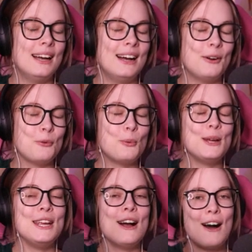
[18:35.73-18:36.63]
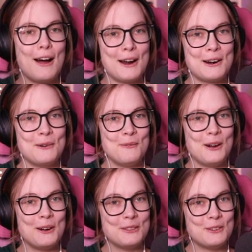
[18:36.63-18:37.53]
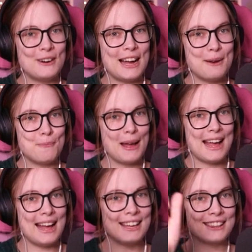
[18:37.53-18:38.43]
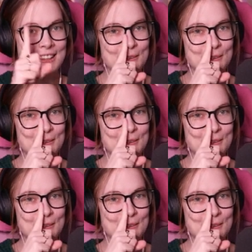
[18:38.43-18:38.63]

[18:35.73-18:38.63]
We are on the right path.